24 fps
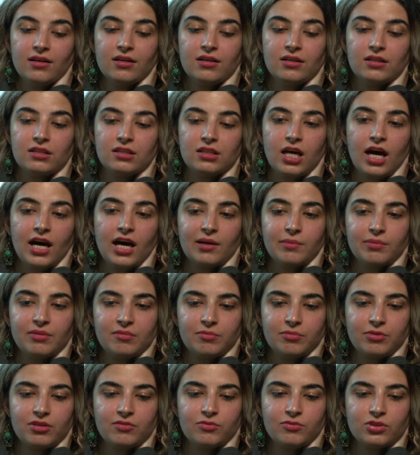A lot of
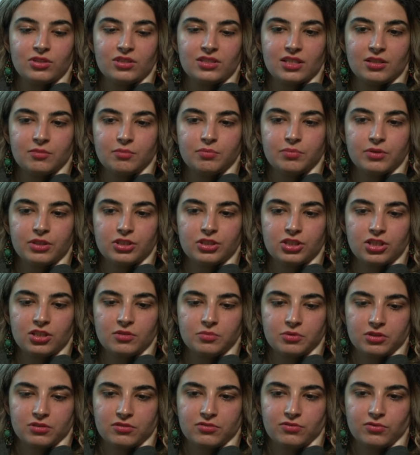people would say bishop
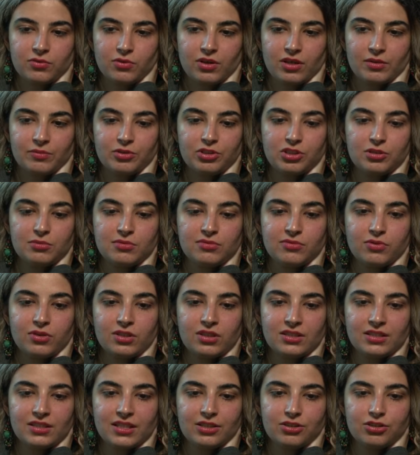e4, and bishop e4
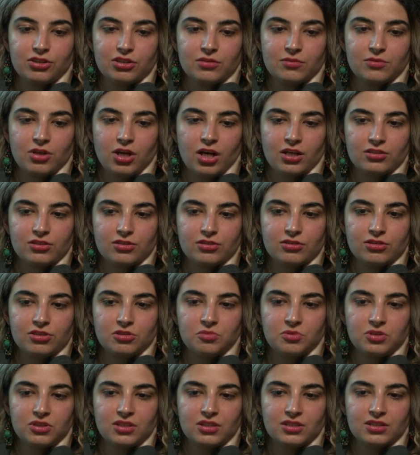is actually not good
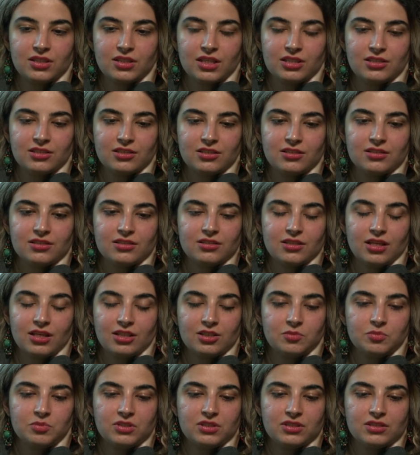because knight, e,
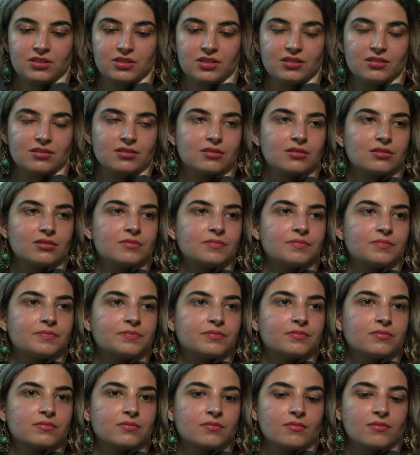knight b6
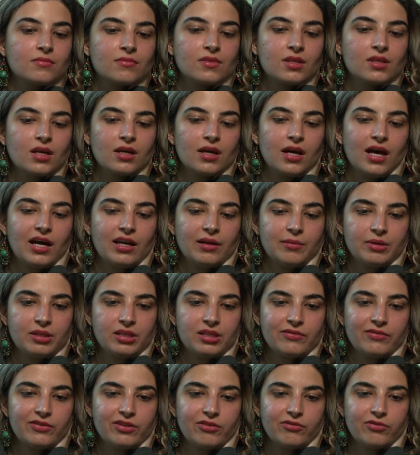and I mean,
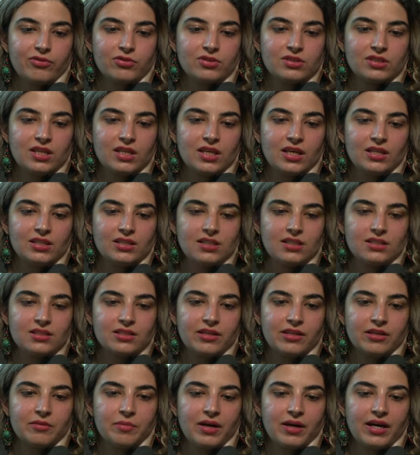even if you take, they
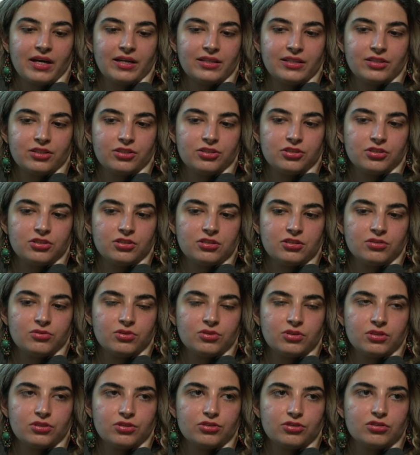take back, and you're just
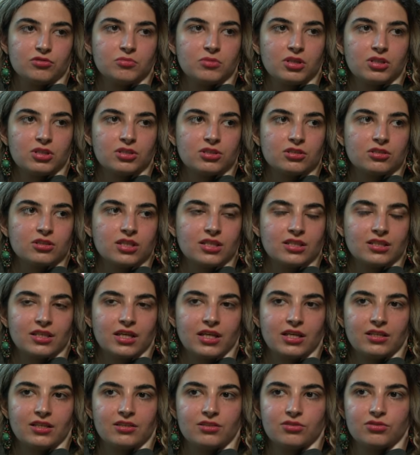losing too much and
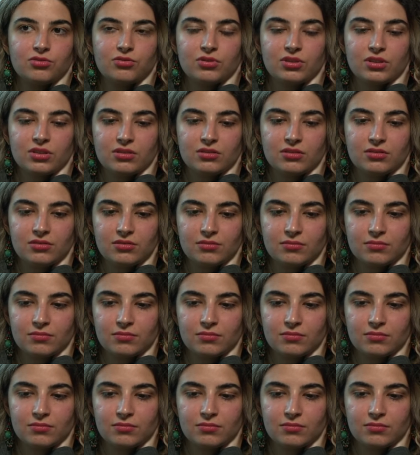gaining too little.